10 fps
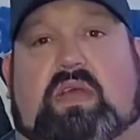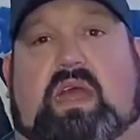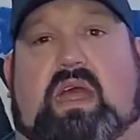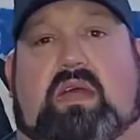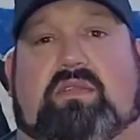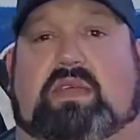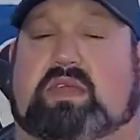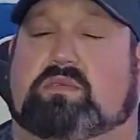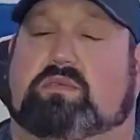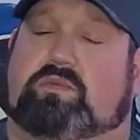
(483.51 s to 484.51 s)
And
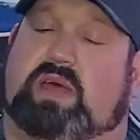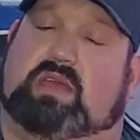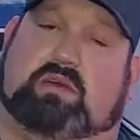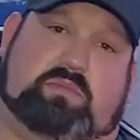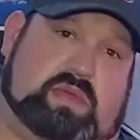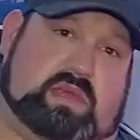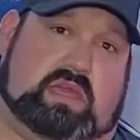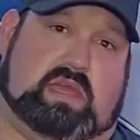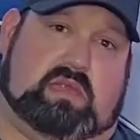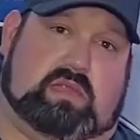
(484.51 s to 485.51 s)
then we'll back
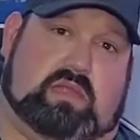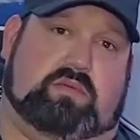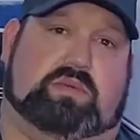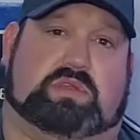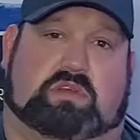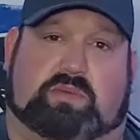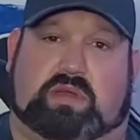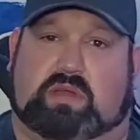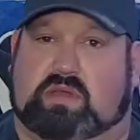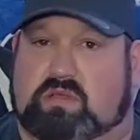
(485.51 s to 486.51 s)
again, and we'll talk about
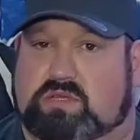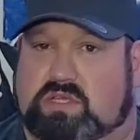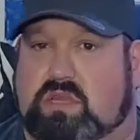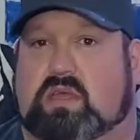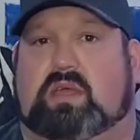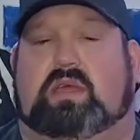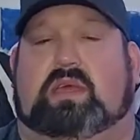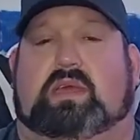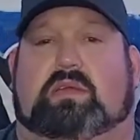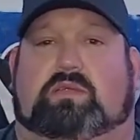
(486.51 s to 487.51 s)
the conclusion
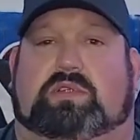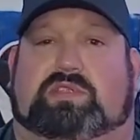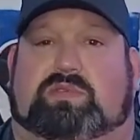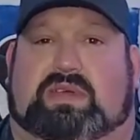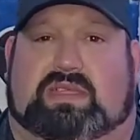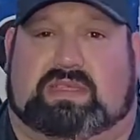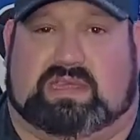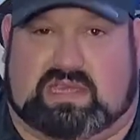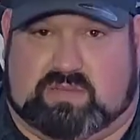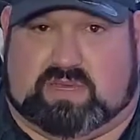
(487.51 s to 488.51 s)
and what do I
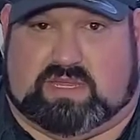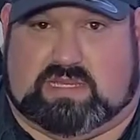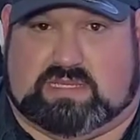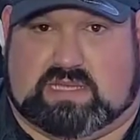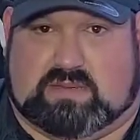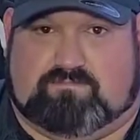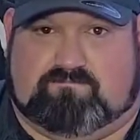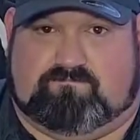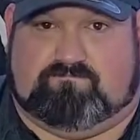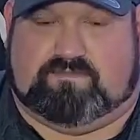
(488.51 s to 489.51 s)
think about this thing.
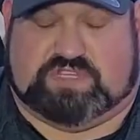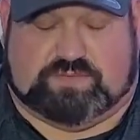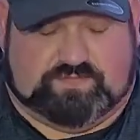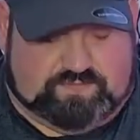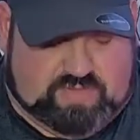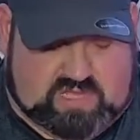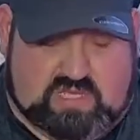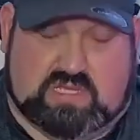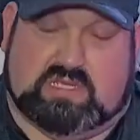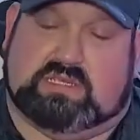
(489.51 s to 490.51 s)
So,
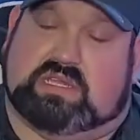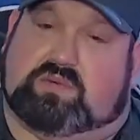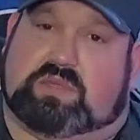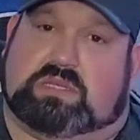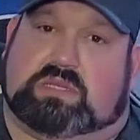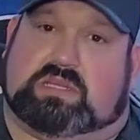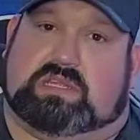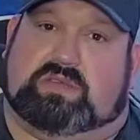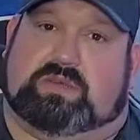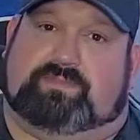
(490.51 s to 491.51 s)
stick with us. Let's
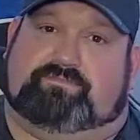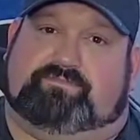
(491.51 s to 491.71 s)
get to it.